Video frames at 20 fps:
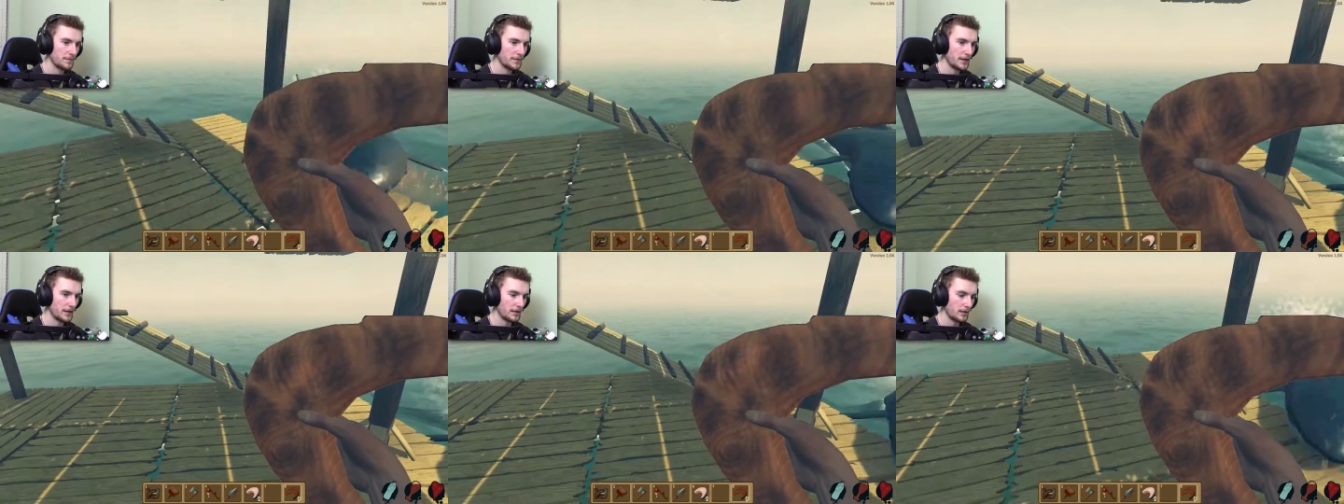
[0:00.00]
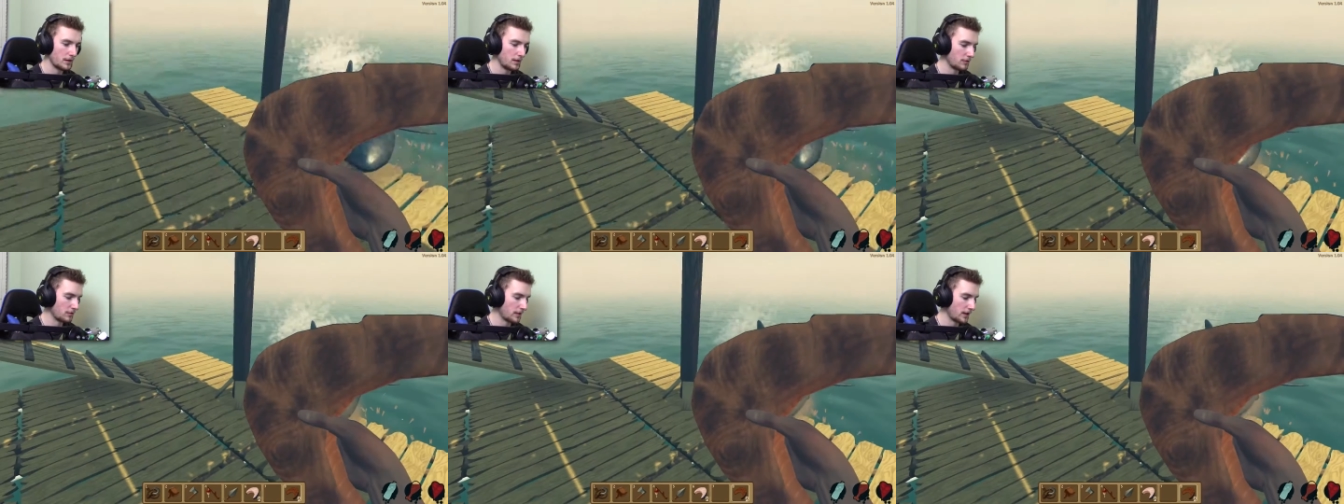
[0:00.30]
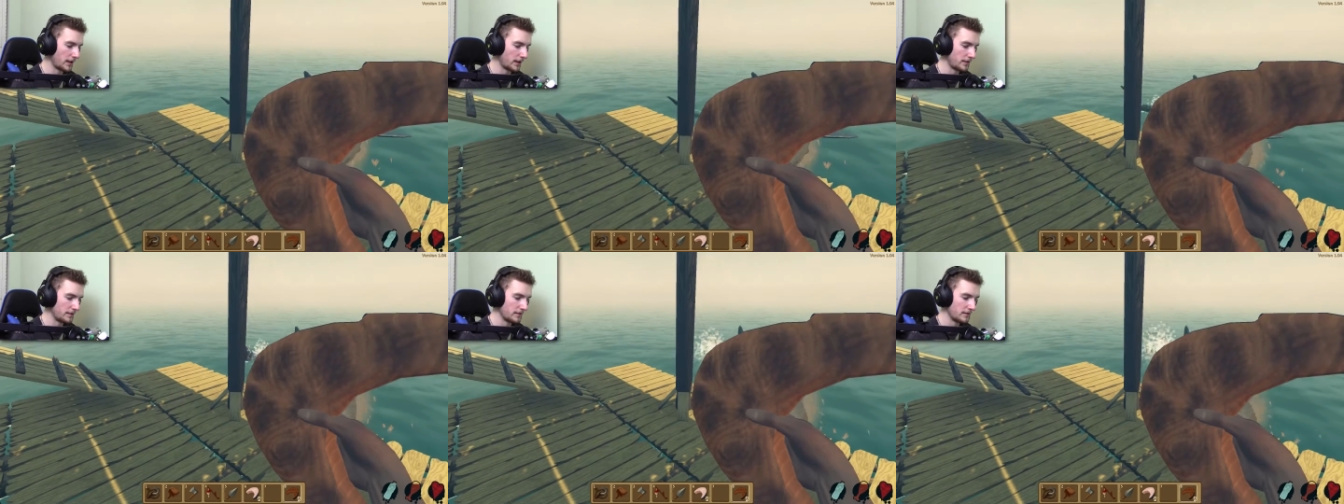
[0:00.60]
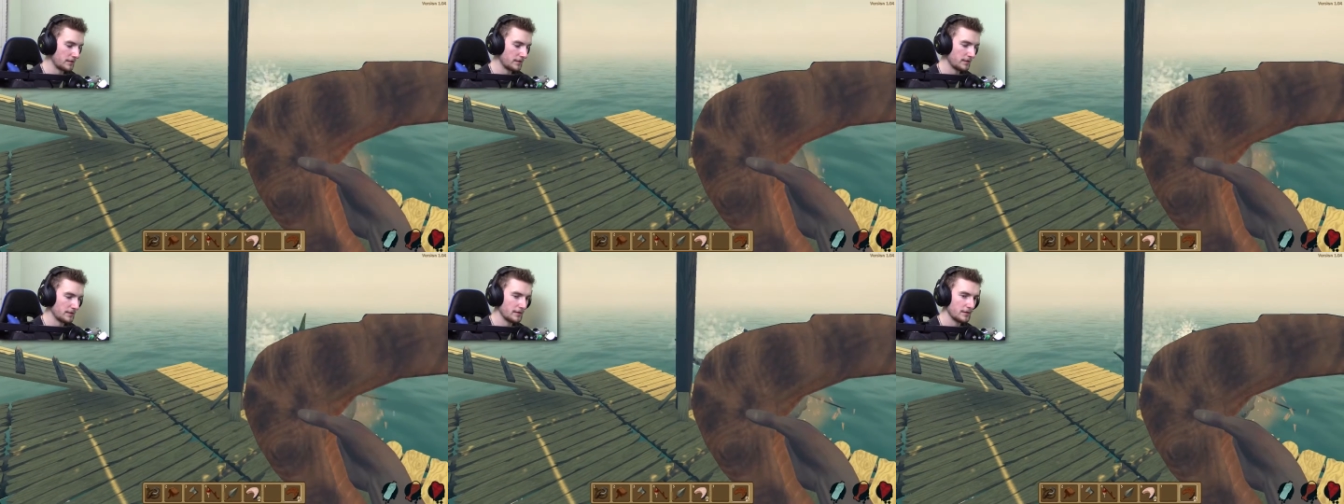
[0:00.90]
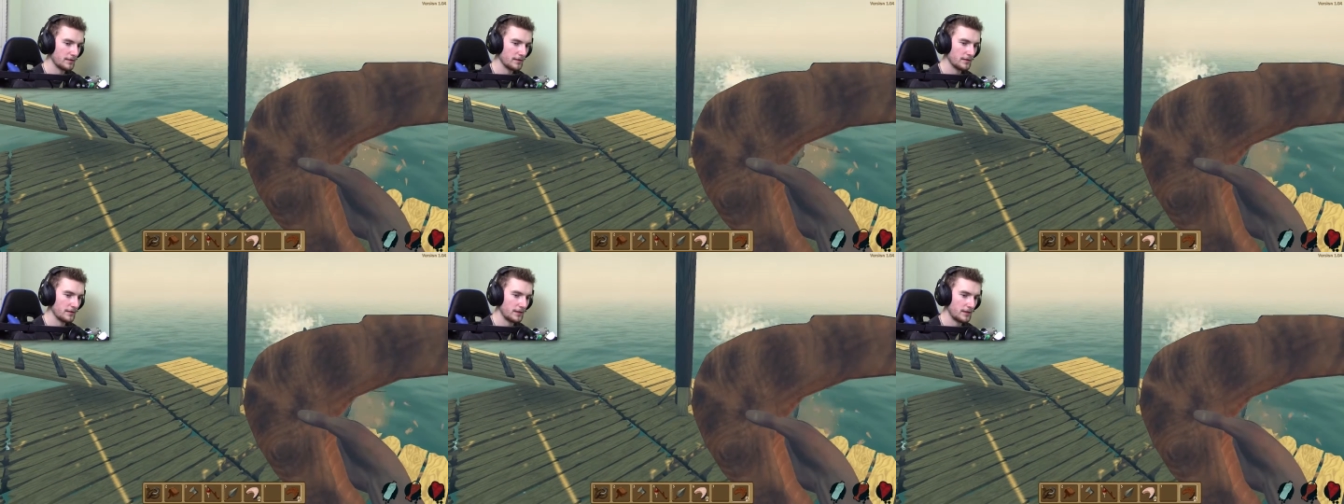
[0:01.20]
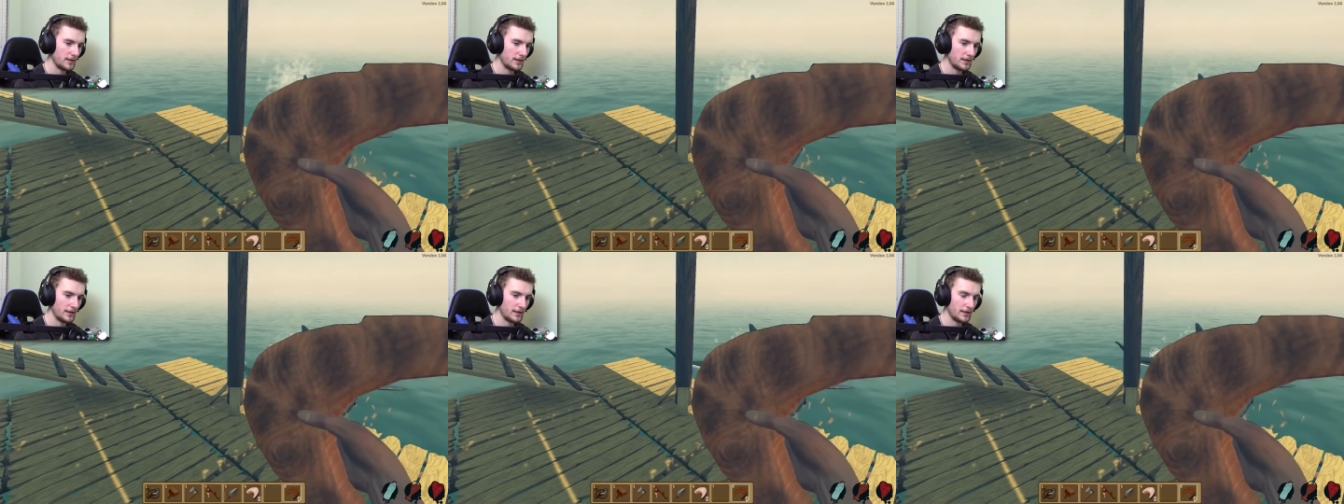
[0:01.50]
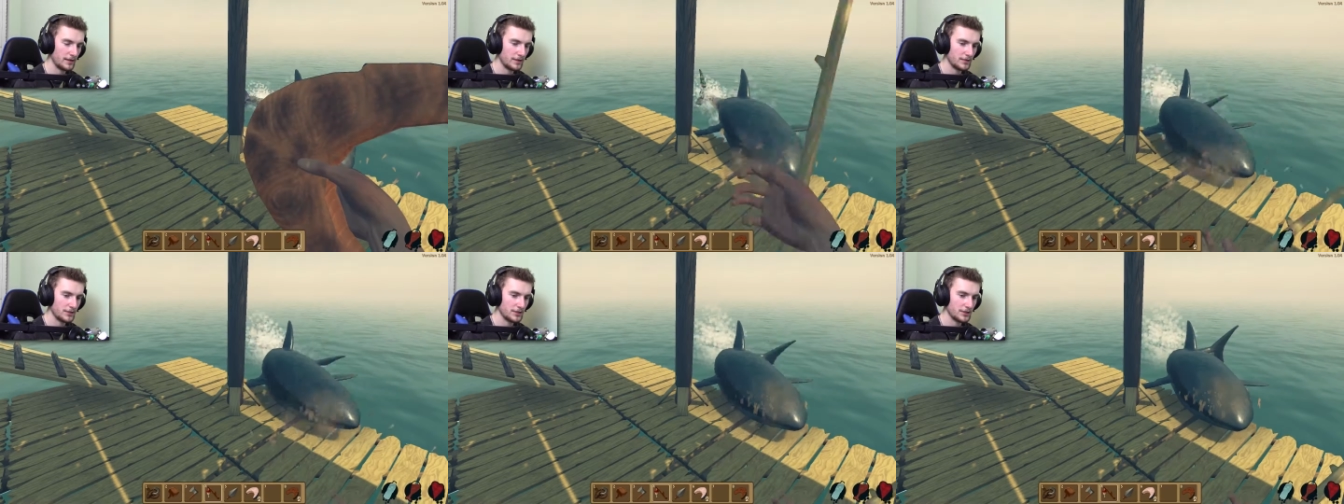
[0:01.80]
Oh, oh god.
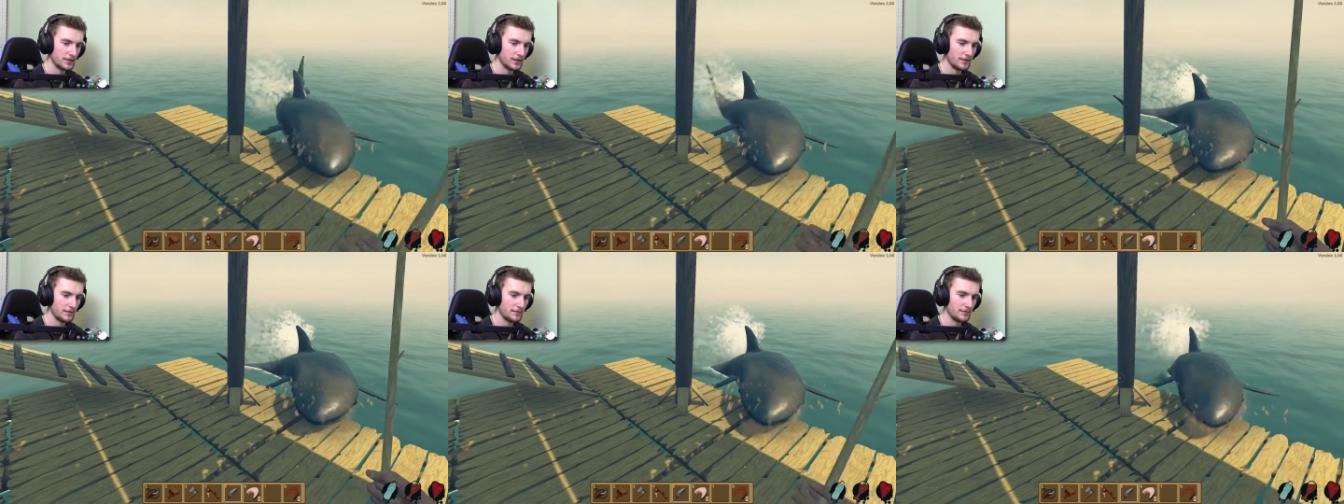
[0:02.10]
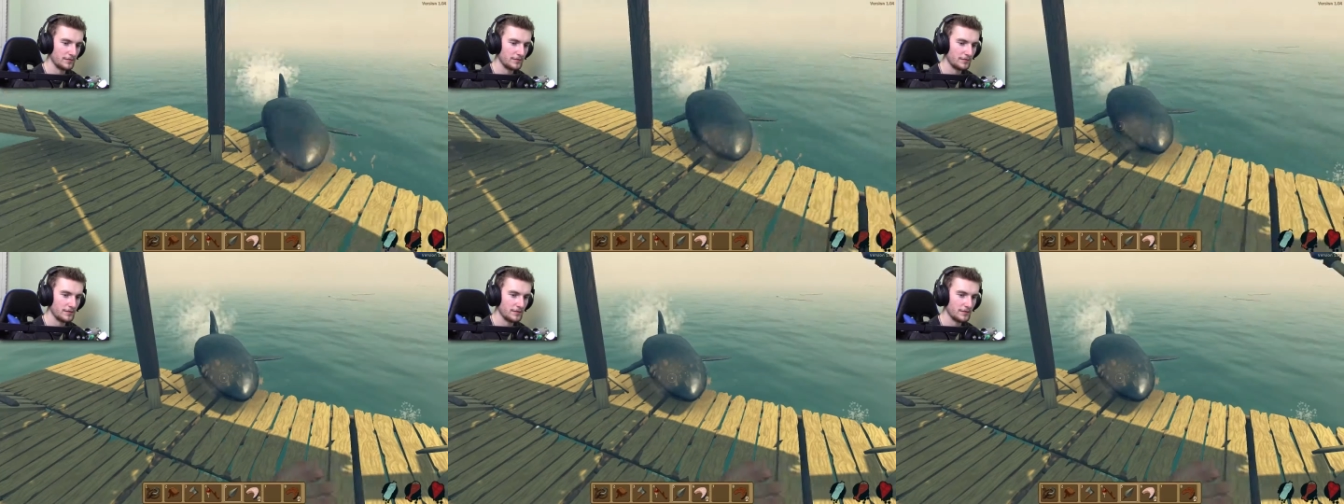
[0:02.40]
Ah, shit.